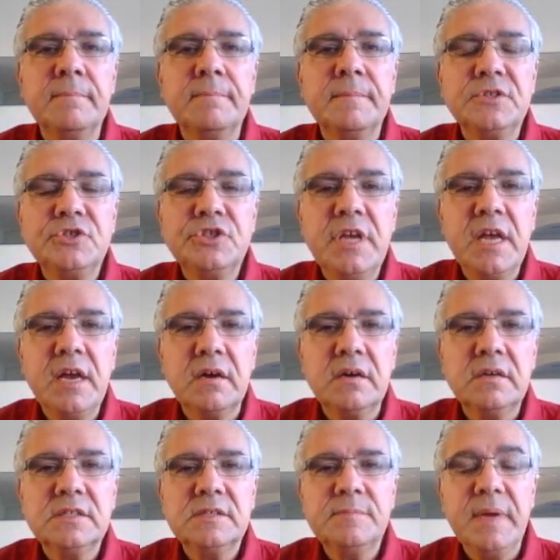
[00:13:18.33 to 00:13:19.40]
share
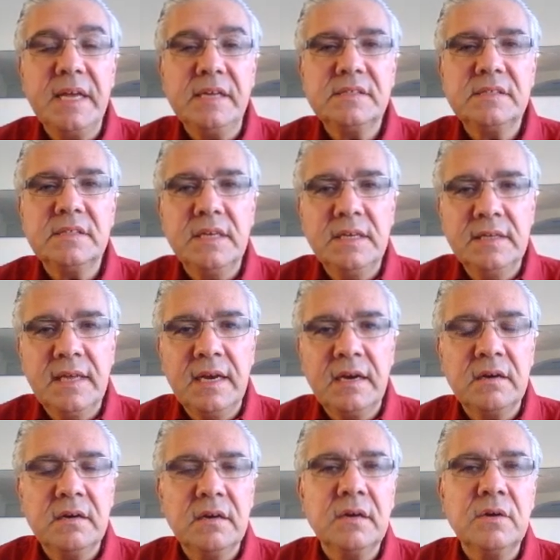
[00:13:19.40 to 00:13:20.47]
space in
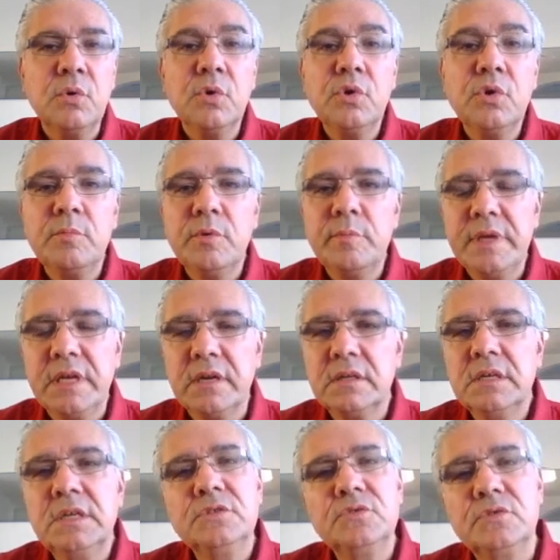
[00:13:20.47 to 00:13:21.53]
their automobile
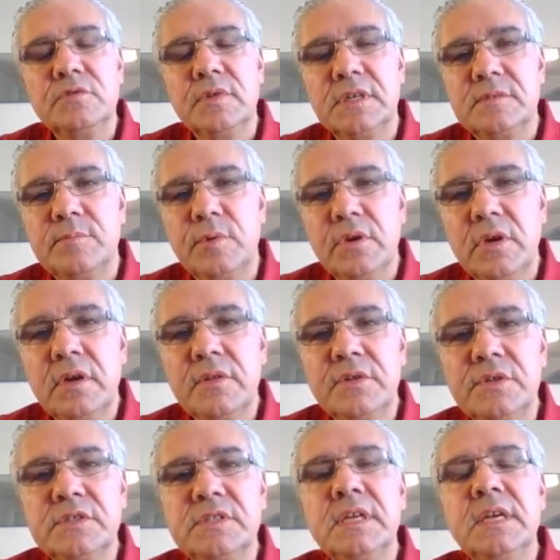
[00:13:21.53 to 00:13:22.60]
to transport
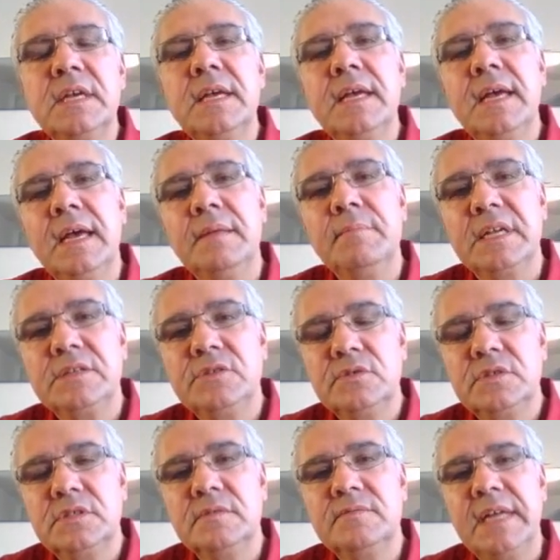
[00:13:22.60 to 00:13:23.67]
others, and makes
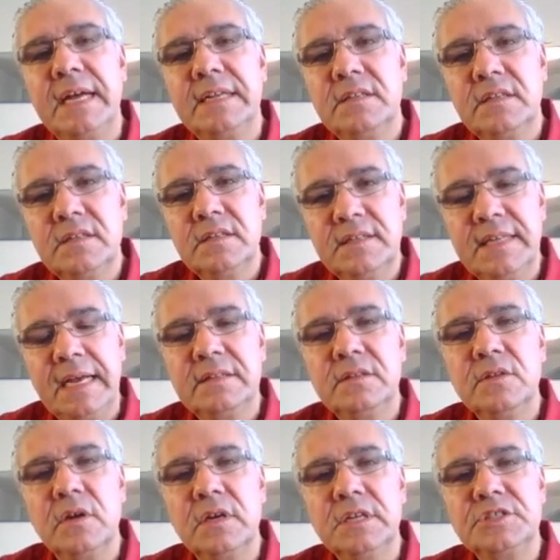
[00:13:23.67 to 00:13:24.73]
use of that
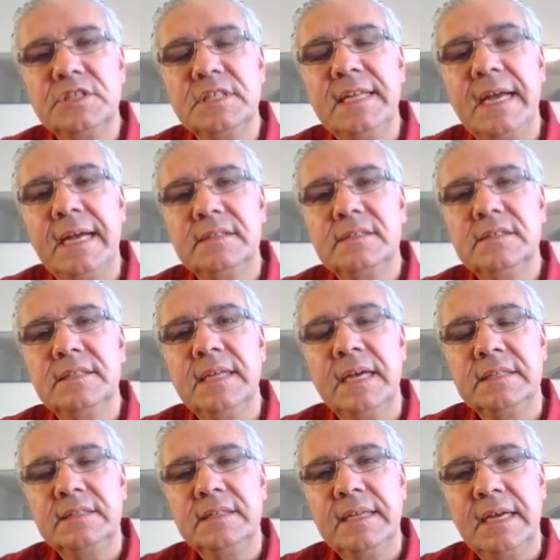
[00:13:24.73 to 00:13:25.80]
knowledge and
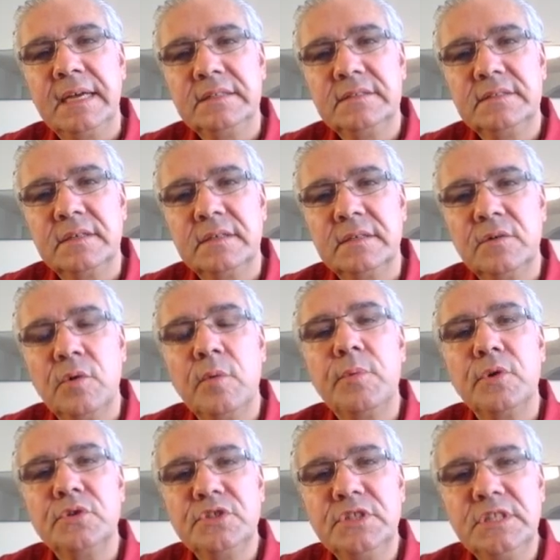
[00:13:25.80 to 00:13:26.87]
that
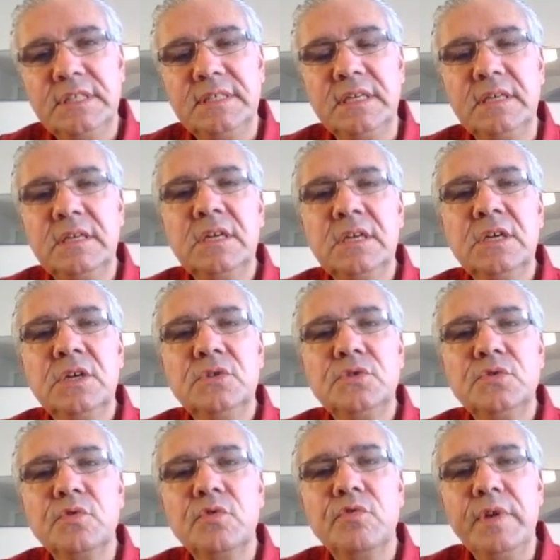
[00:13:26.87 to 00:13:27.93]
opportunity
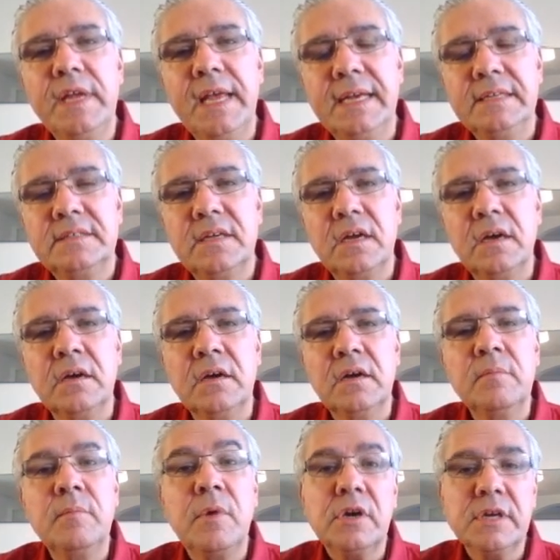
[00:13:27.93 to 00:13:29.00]
to create a
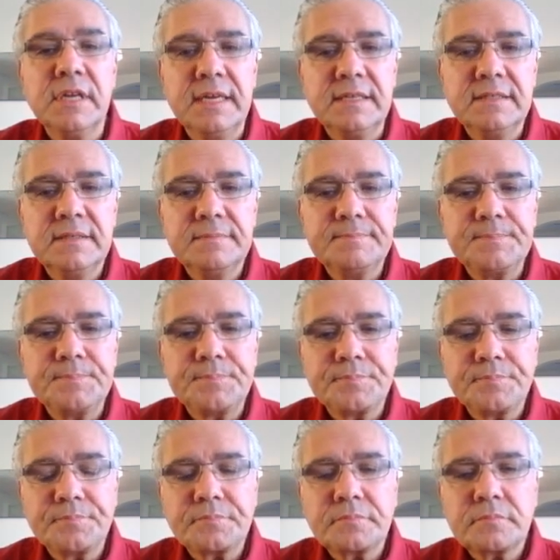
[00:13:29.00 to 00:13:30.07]
market.
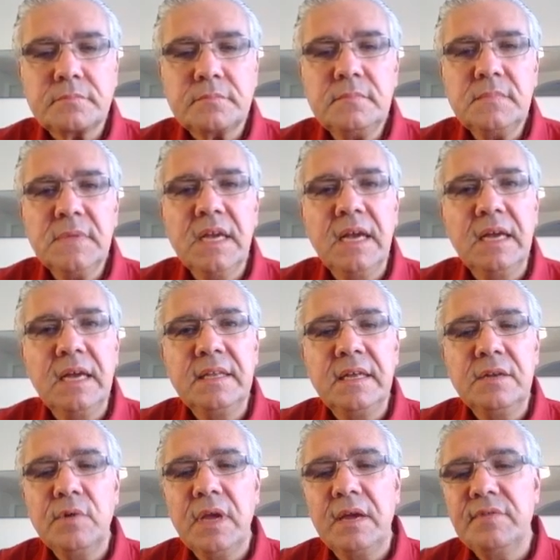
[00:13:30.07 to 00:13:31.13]
And
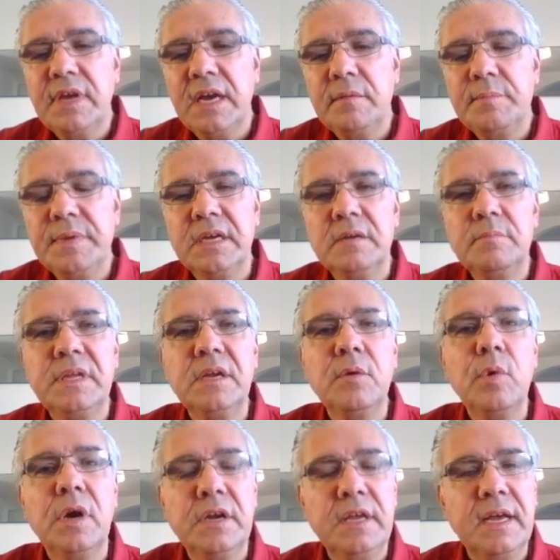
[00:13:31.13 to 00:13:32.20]
then we have Airbnb,
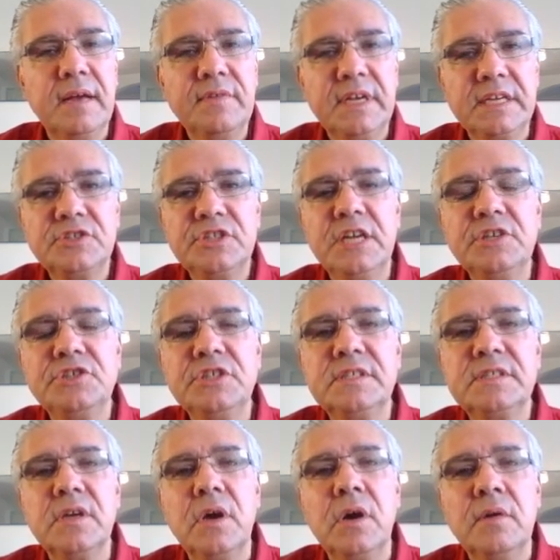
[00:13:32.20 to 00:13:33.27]
where you have
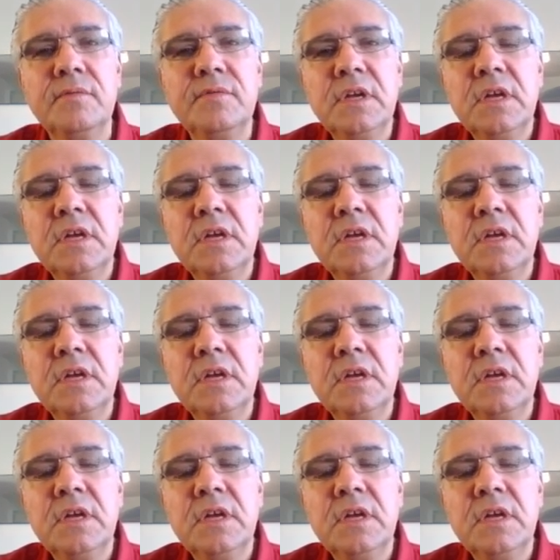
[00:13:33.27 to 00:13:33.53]
exchanges of